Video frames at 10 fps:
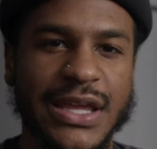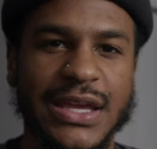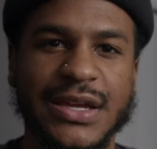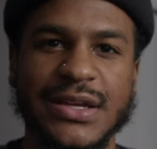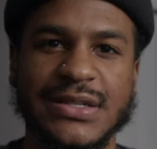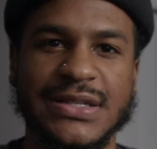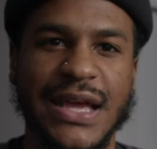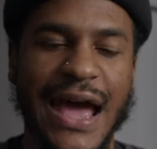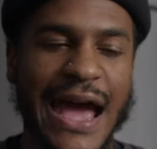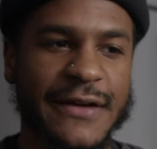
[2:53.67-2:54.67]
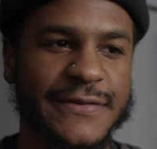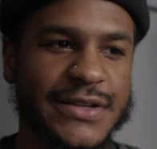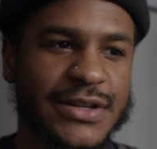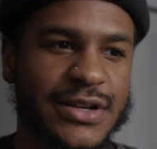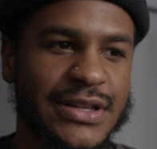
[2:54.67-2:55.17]
years
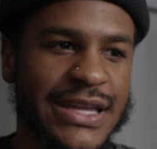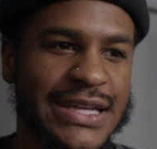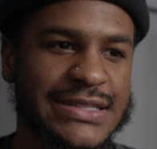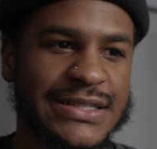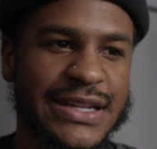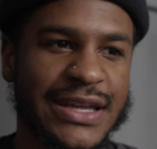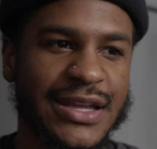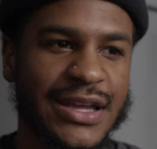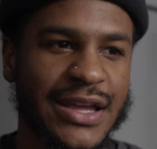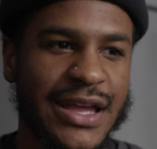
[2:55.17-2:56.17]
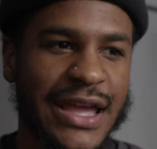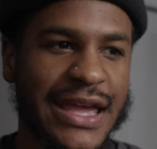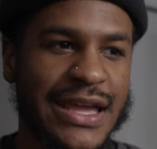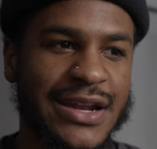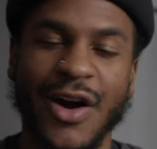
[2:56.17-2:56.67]
after the incident,
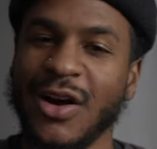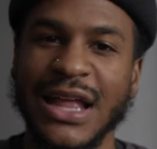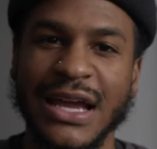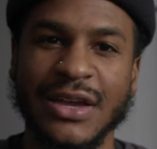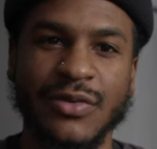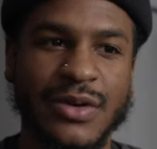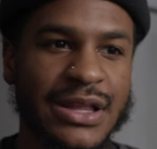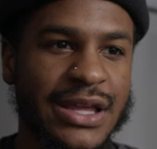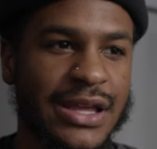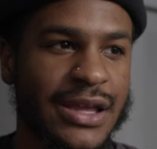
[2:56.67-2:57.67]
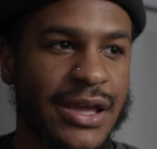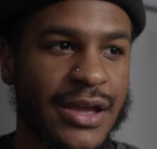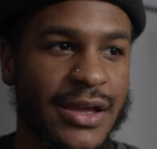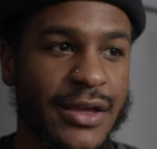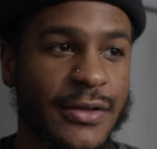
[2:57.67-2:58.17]
and all I can really
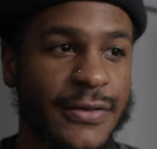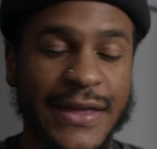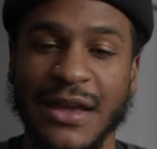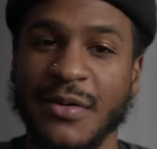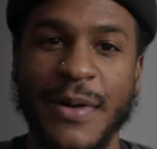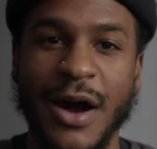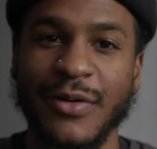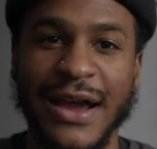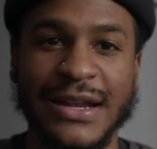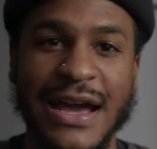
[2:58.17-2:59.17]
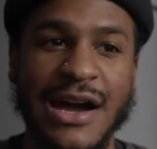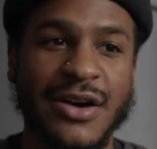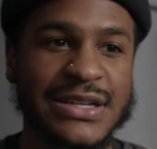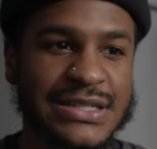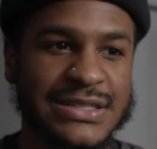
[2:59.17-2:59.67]
think about right
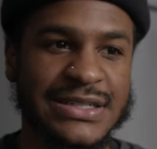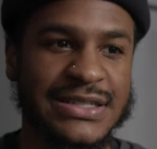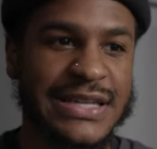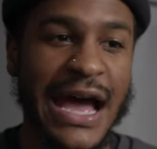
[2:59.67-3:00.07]
now is just